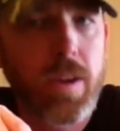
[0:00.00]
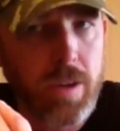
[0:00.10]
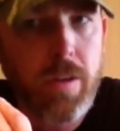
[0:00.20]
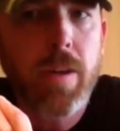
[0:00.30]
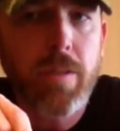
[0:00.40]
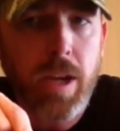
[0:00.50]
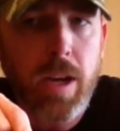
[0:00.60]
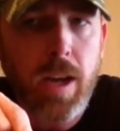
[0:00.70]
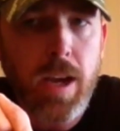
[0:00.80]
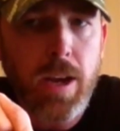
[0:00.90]
you're going to get
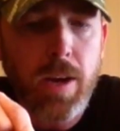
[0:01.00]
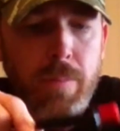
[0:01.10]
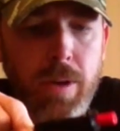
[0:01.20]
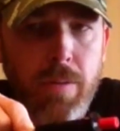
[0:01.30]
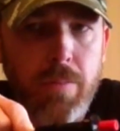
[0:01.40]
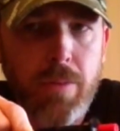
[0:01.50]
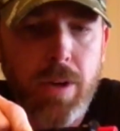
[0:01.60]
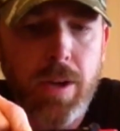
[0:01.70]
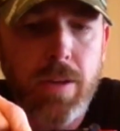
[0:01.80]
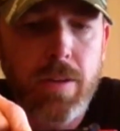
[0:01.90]
lit up, you know what I'm
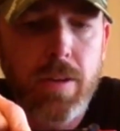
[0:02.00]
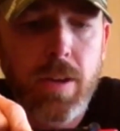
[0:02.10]
saying?